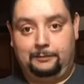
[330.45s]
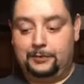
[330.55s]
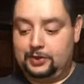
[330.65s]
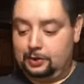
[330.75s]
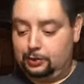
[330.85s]

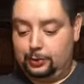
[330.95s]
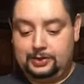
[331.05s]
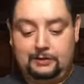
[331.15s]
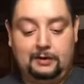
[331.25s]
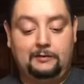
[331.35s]
Still
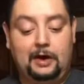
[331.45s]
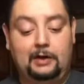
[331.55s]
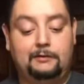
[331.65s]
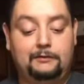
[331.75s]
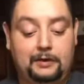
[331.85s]

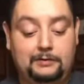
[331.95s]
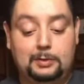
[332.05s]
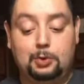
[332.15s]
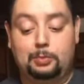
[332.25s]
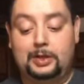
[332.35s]
375, 15
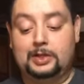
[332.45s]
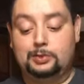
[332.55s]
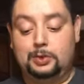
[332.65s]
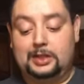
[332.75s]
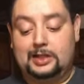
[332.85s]
more minutes.
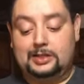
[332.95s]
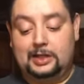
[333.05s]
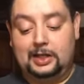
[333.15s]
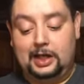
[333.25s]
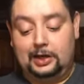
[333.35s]
What that's
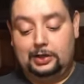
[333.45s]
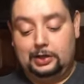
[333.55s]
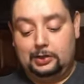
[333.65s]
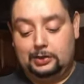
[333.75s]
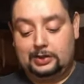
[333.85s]
gonna allow you to
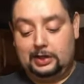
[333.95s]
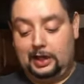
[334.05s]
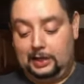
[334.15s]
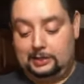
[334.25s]
do is get a nice